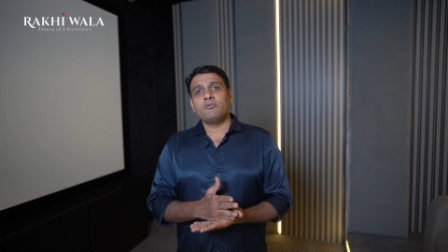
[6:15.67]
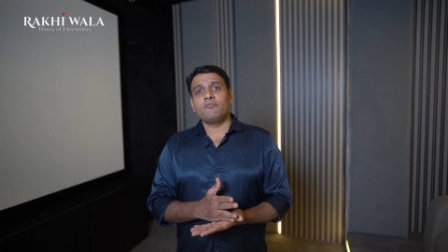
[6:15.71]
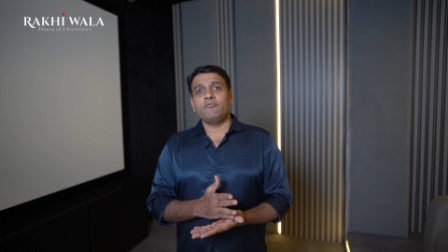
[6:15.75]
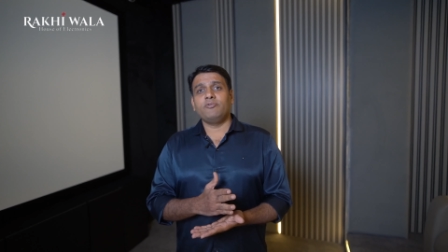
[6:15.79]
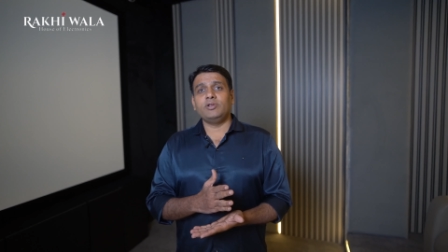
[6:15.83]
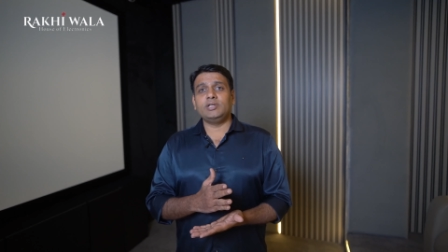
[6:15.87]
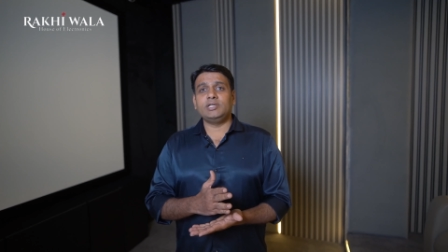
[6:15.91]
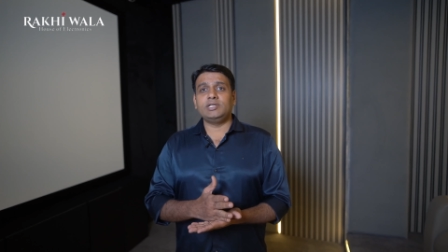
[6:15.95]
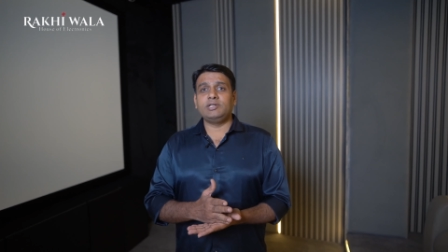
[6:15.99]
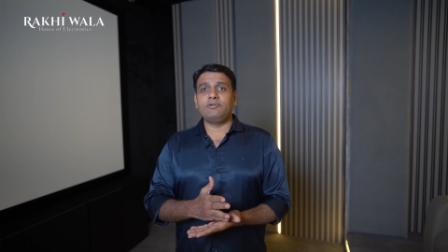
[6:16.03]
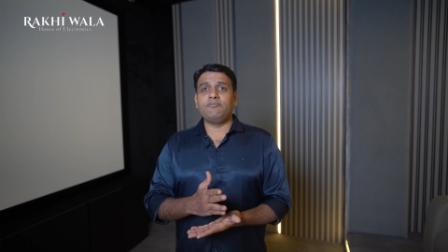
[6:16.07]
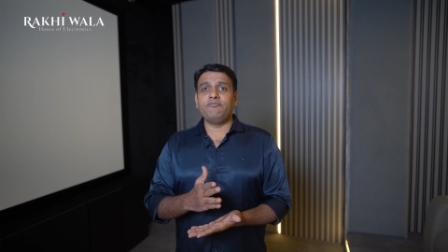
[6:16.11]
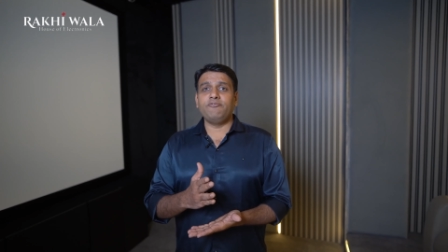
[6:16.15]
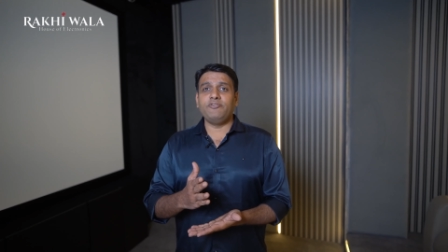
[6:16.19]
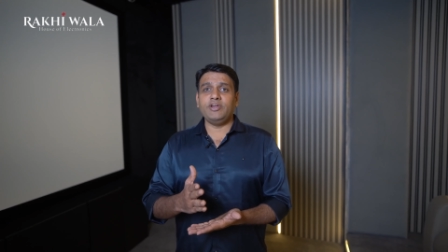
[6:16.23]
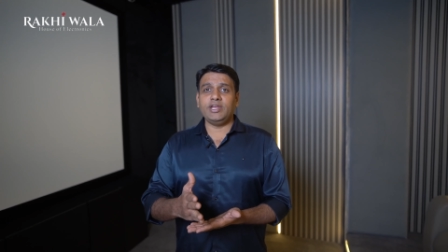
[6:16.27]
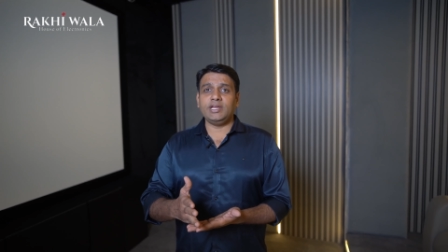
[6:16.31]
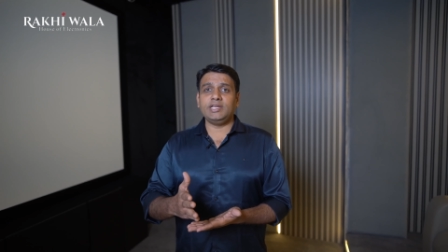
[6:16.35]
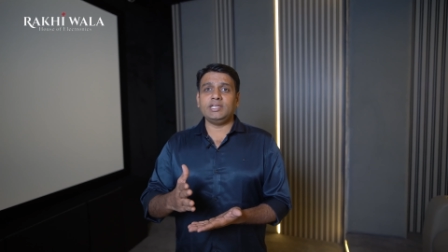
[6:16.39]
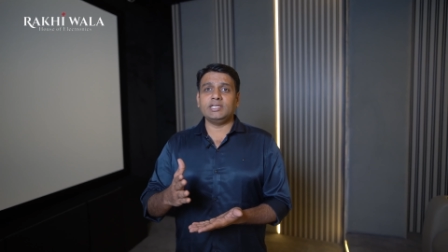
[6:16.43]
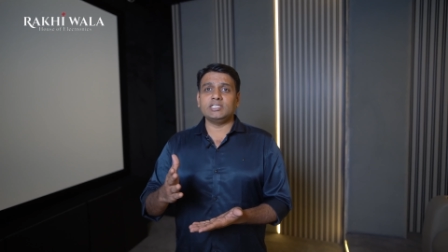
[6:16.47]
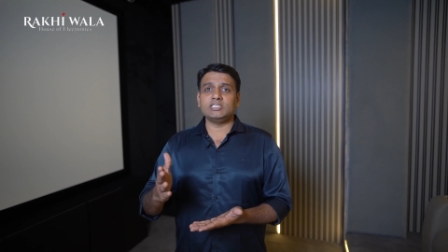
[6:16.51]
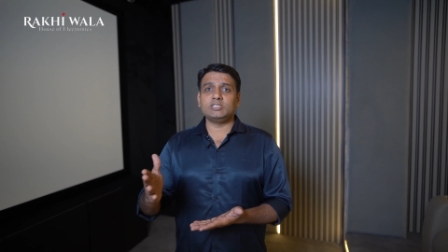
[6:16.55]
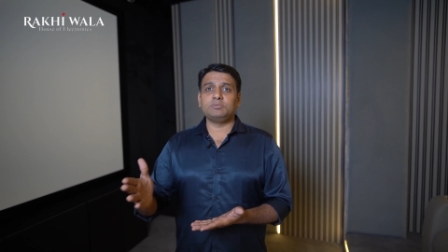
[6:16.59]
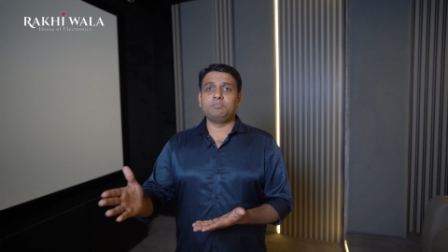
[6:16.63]
with
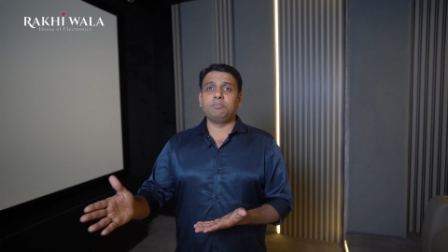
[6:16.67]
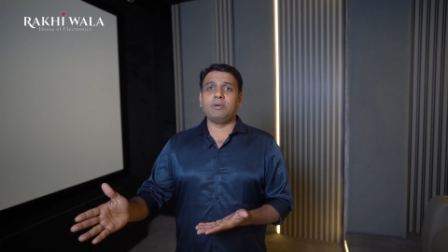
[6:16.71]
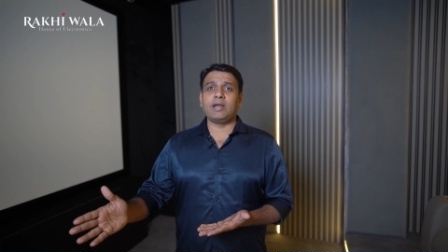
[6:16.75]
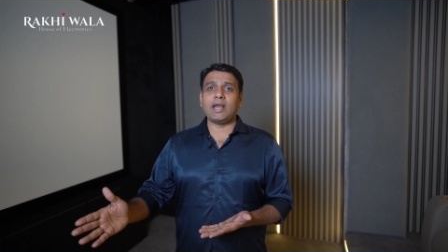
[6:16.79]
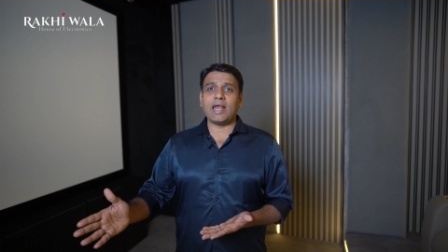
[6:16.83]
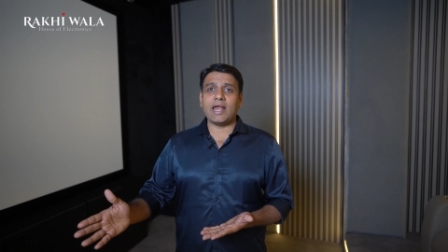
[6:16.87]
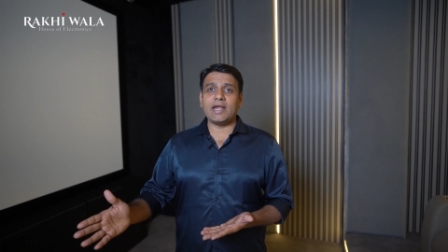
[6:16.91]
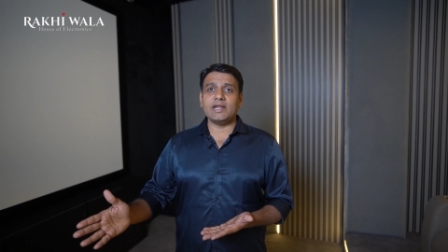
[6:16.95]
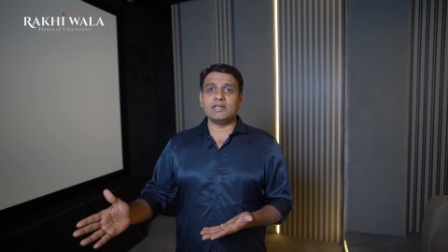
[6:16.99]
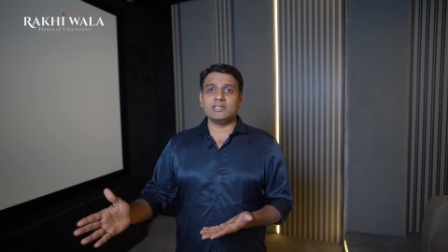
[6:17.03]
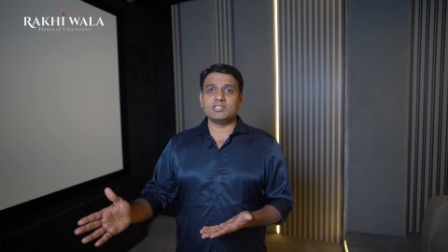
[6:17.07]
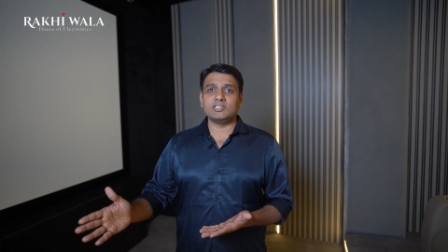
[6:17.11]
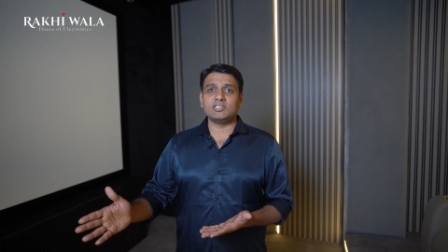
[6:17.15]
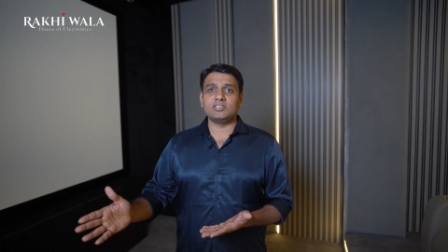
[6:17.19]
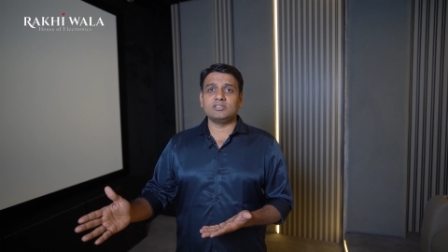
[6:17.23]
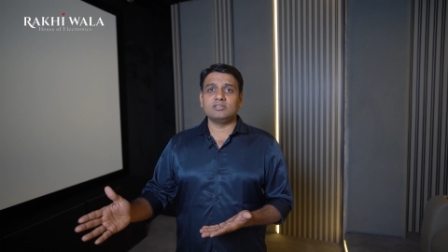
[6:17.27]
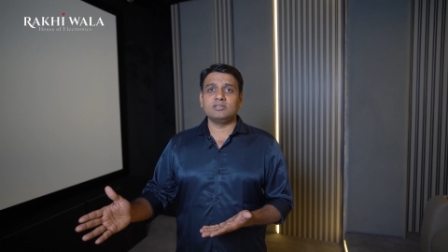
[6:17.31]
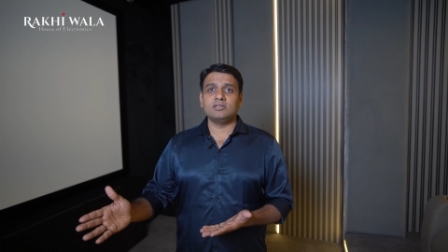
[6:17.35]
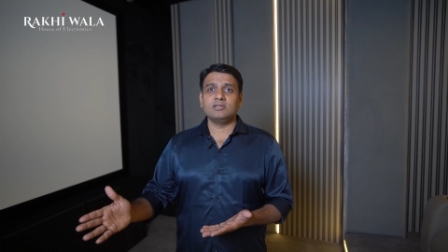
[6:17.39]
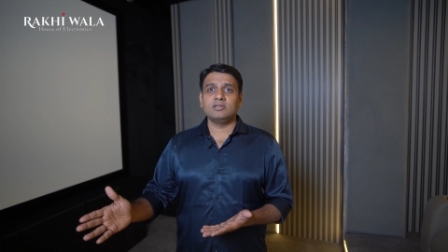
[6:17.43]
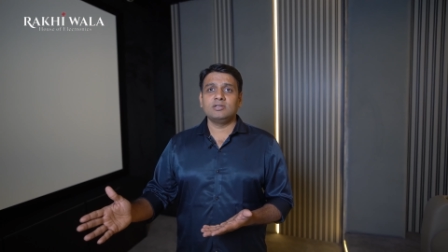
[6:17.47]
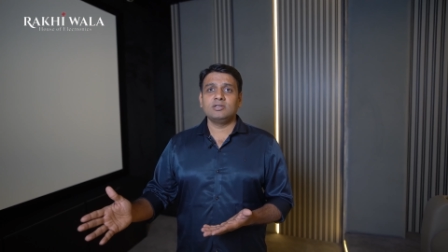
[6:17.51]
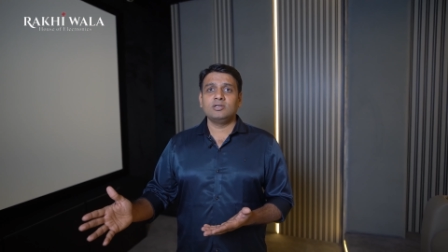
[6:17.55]
various brands,